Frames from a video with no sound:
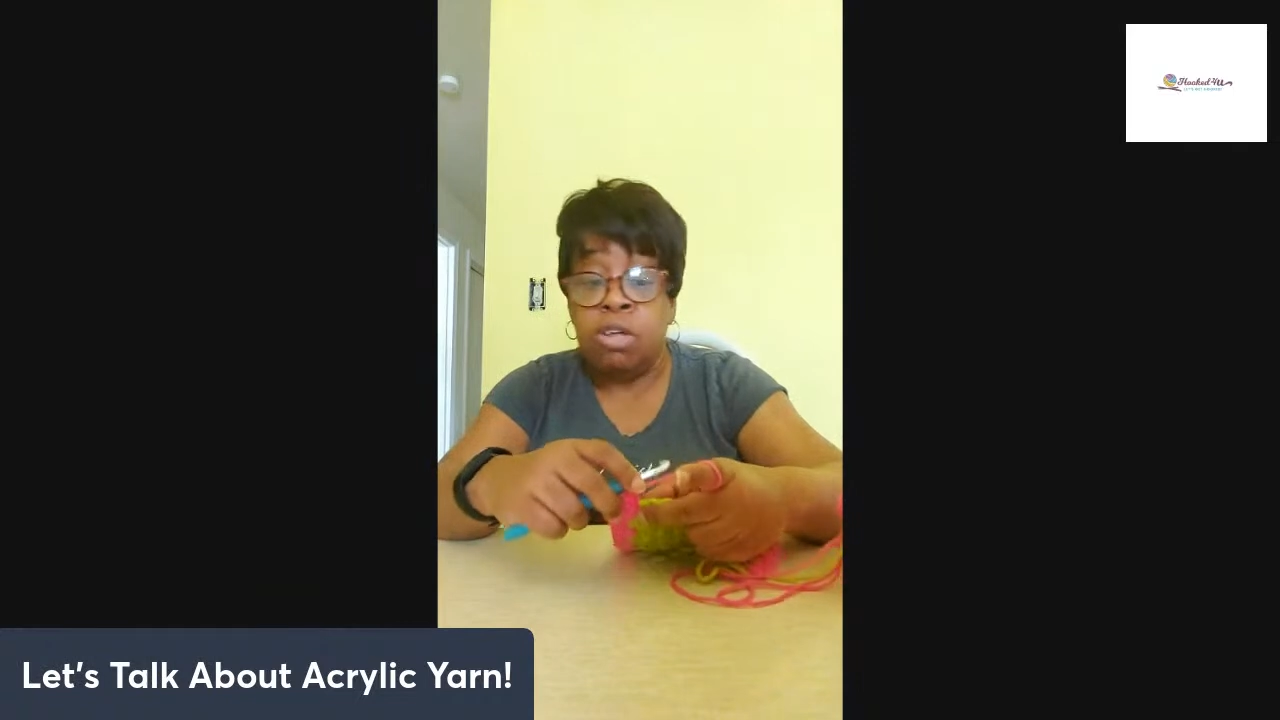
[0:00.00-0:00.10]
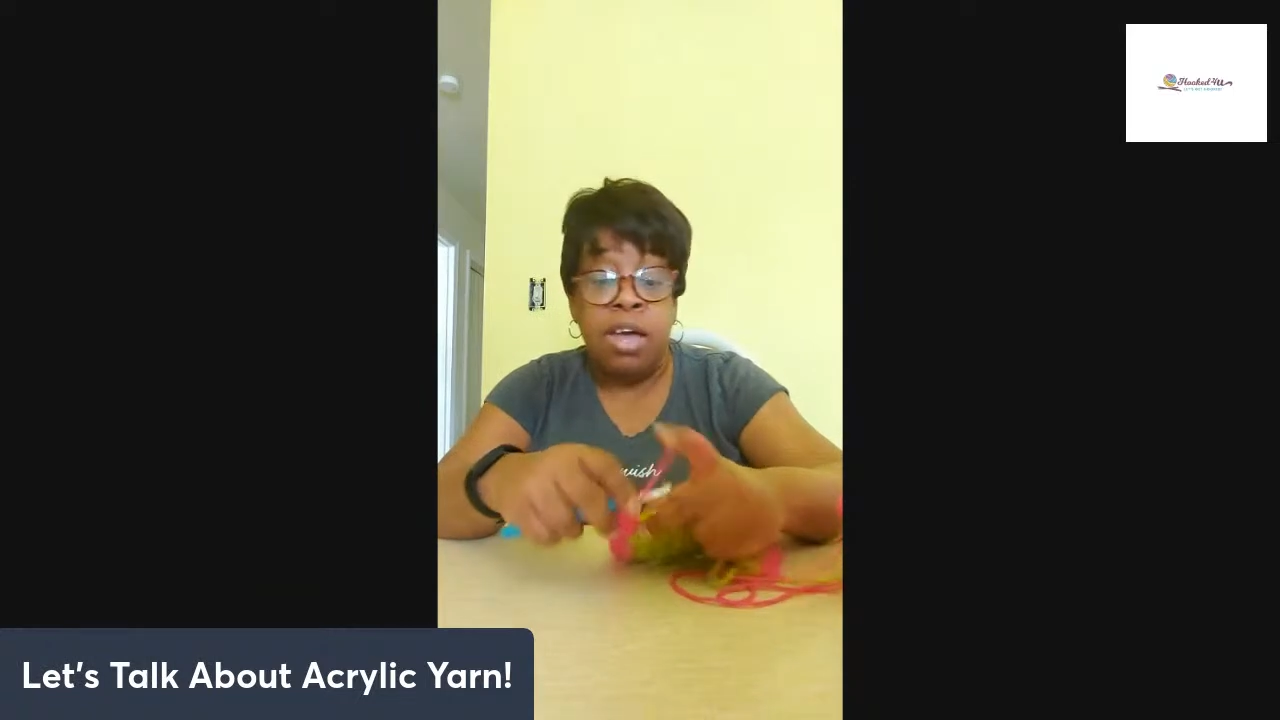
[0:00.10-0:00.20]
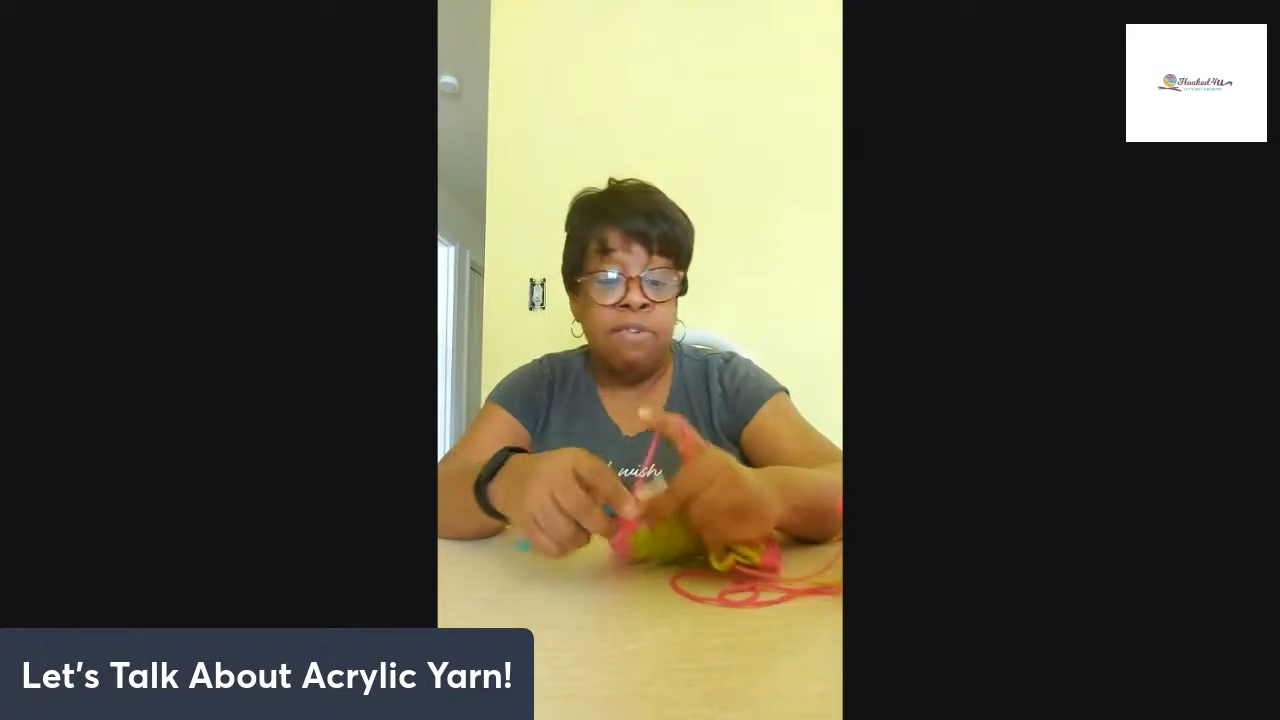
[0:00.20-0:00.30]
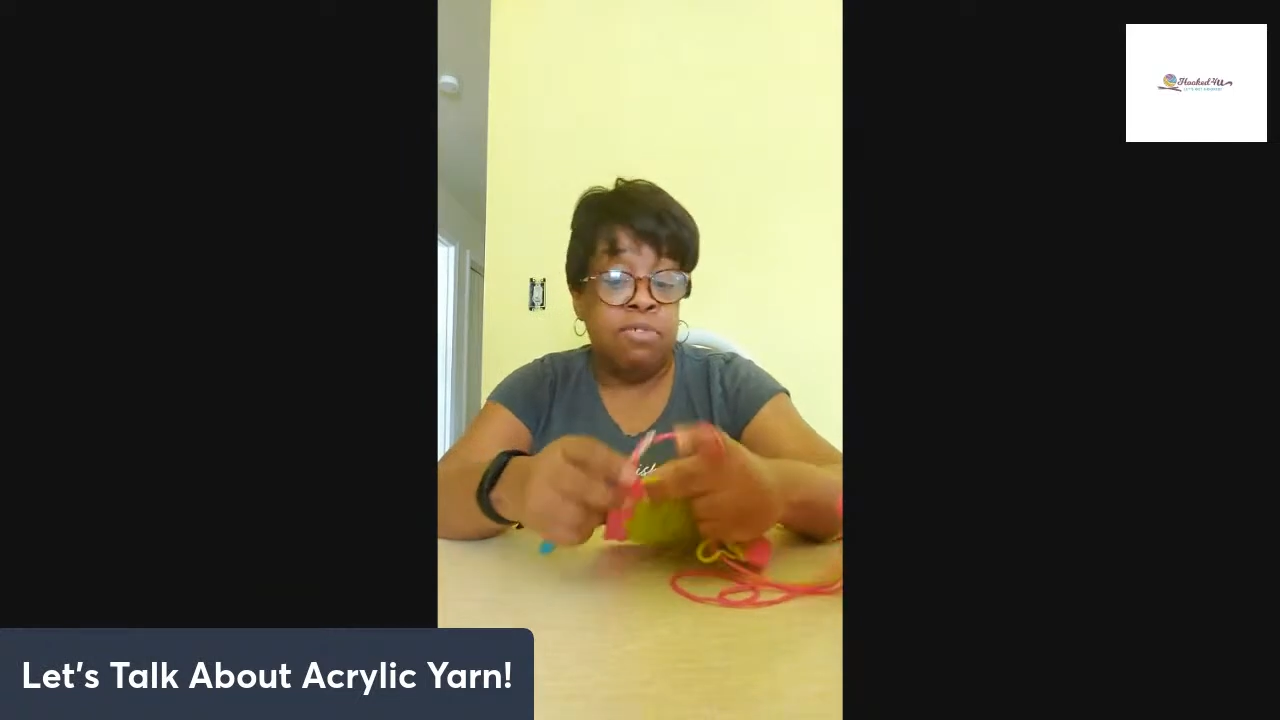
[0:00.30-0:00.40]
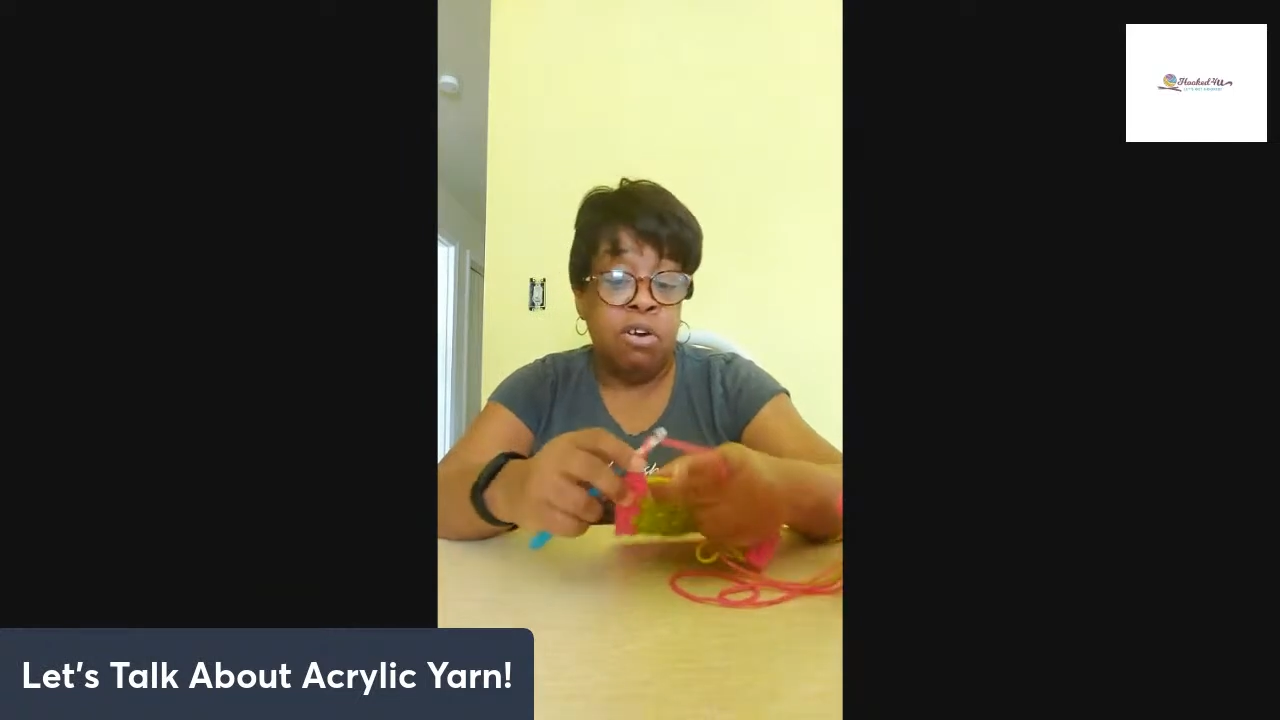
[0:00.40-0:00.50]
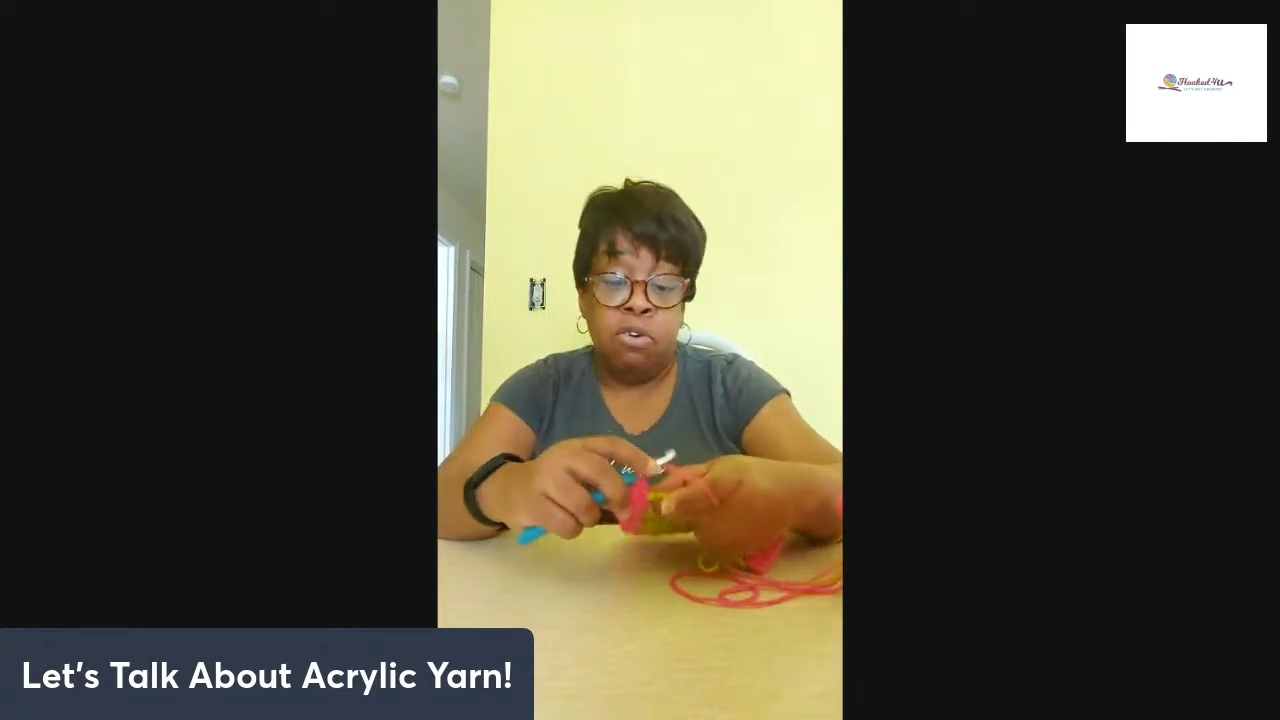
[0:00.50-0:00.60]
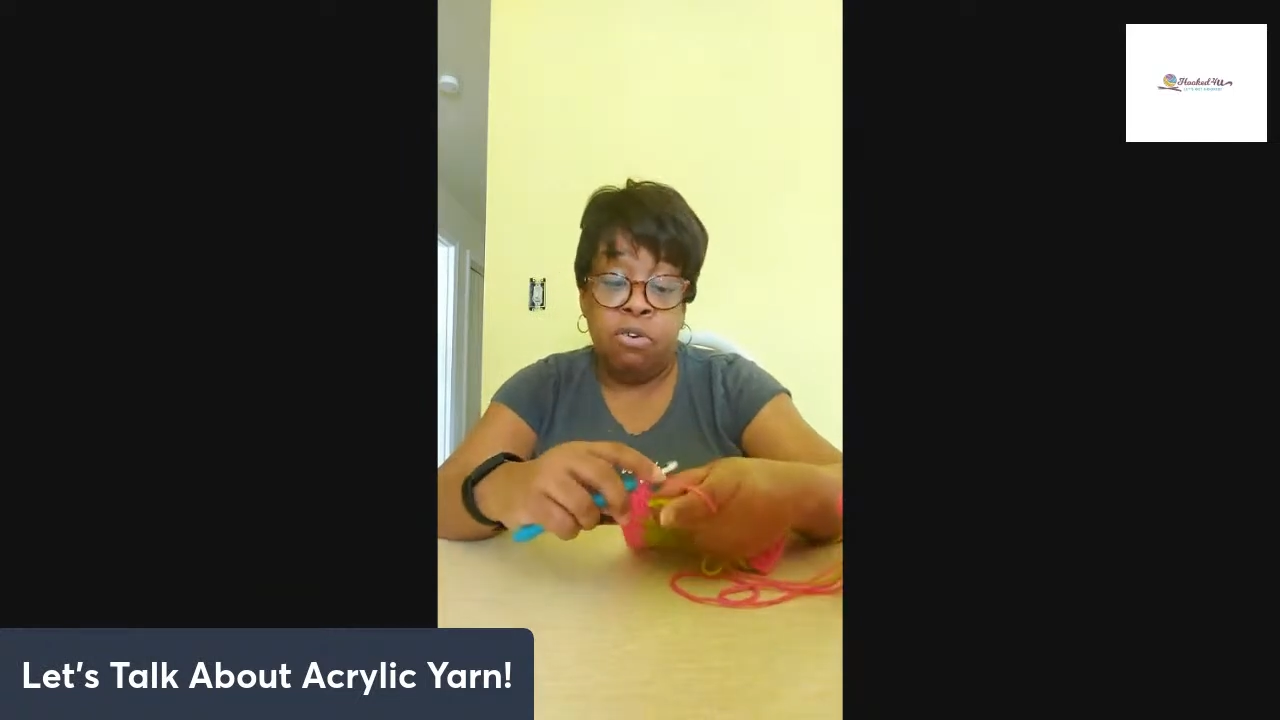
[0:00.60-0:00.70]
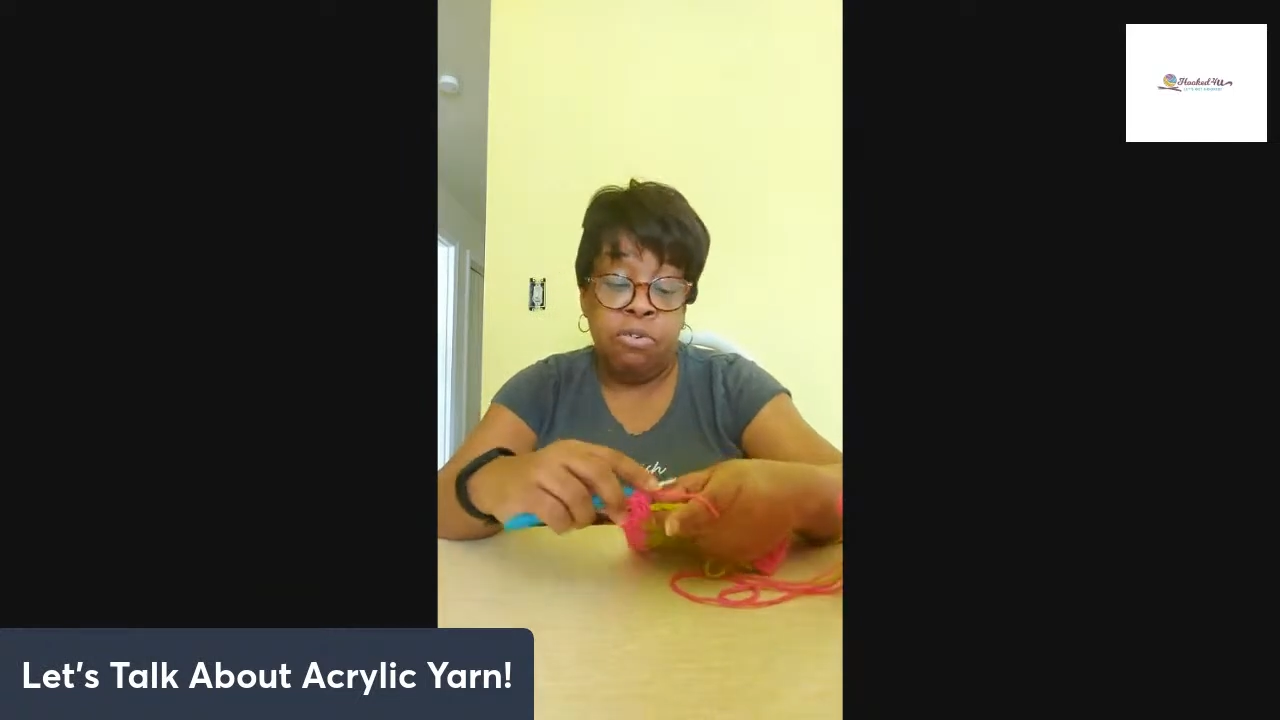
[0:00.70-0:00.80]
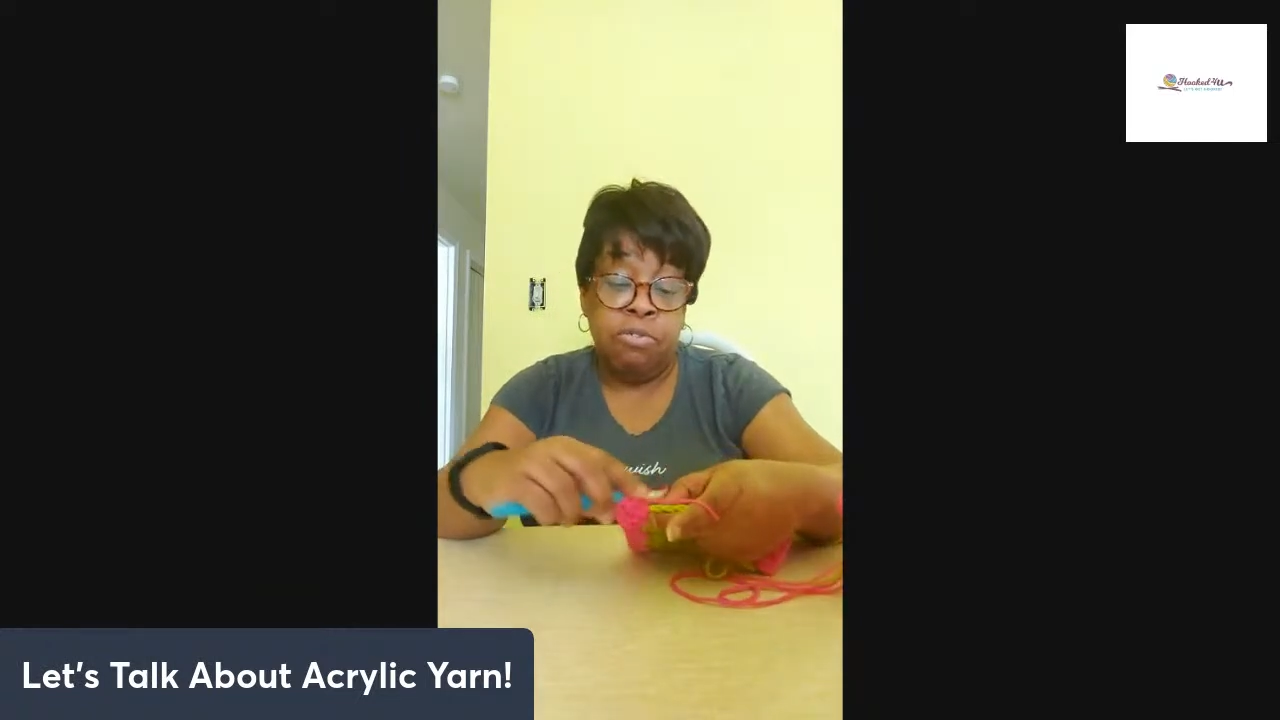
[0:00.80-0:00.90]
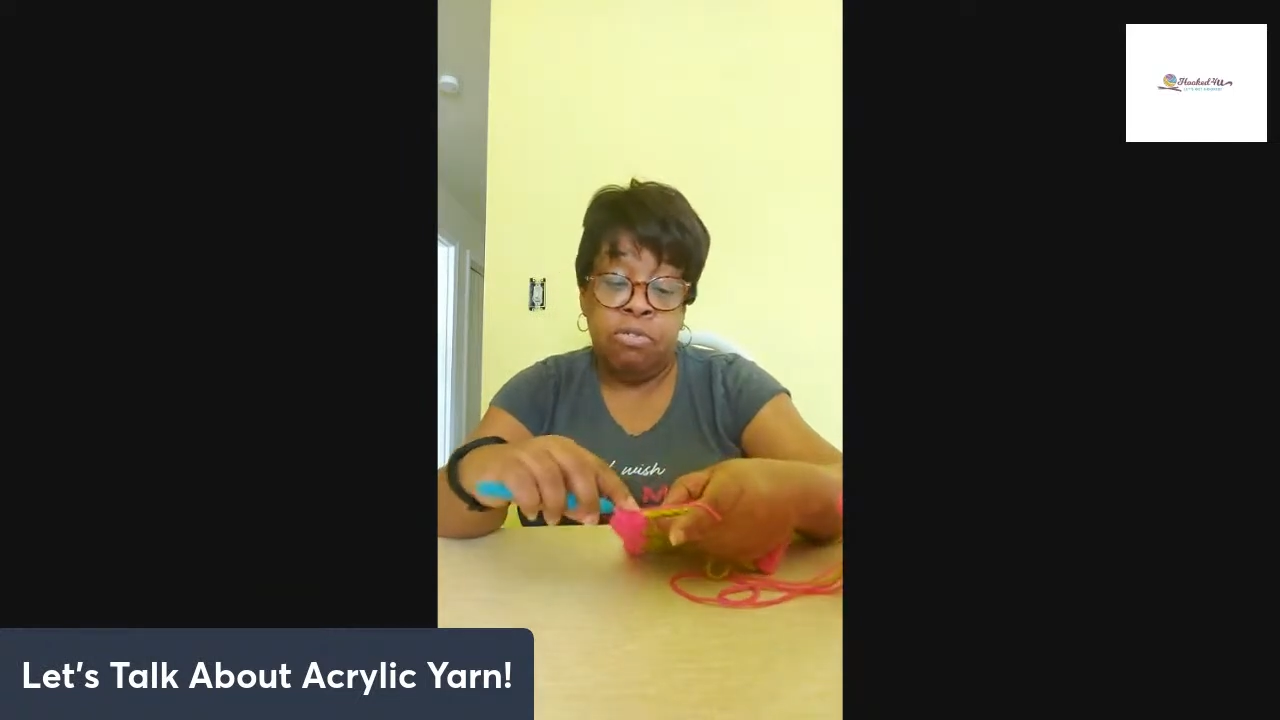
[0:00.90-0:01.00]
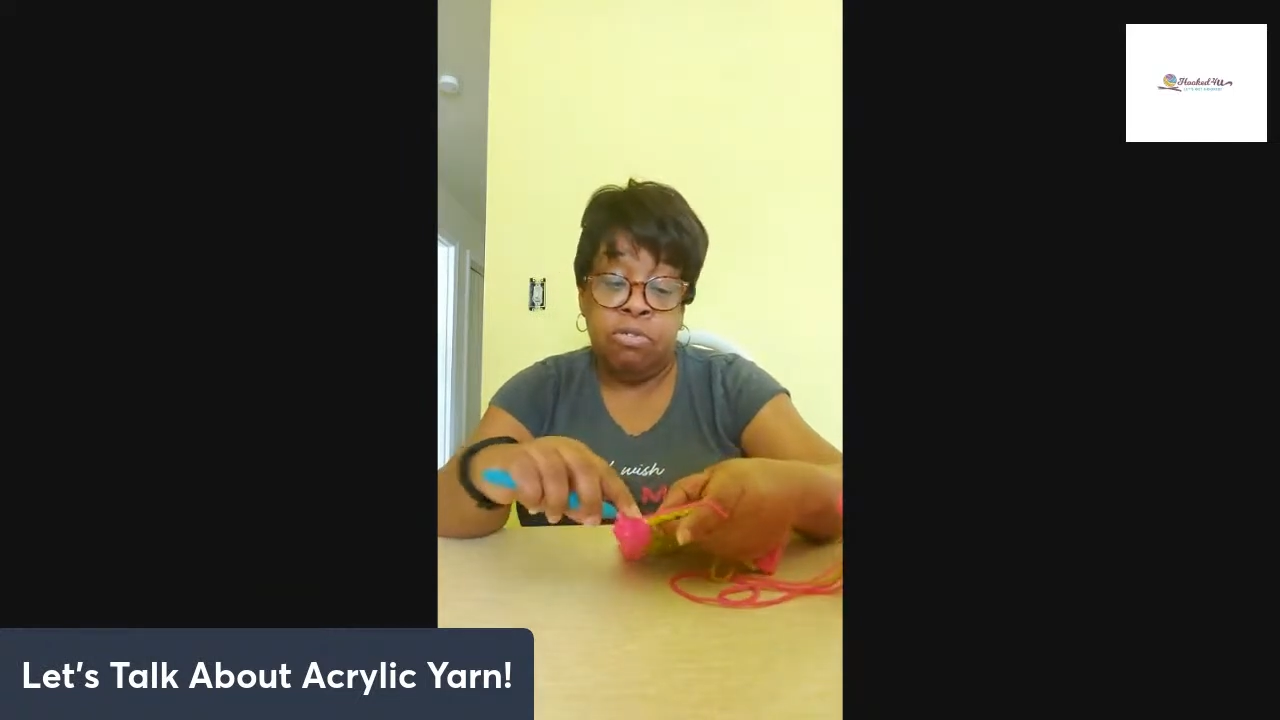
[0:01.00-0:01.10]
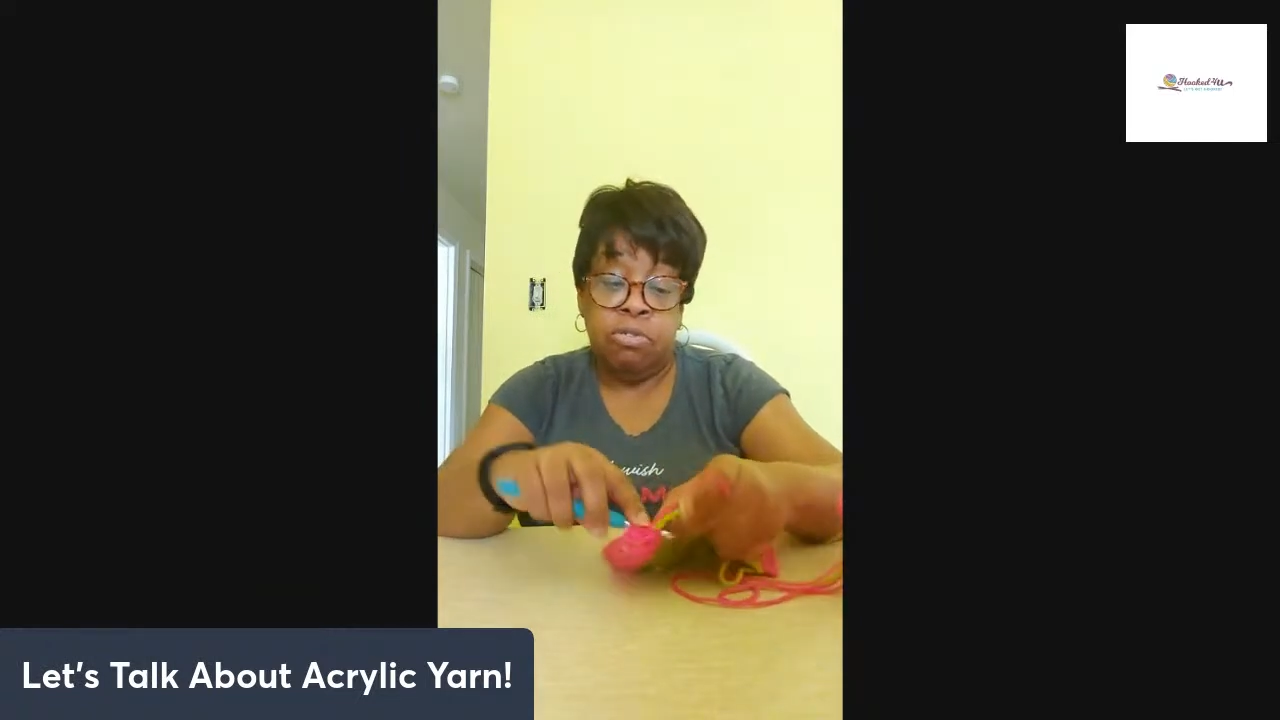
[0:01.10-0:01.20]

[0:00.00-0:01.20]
I have yarn,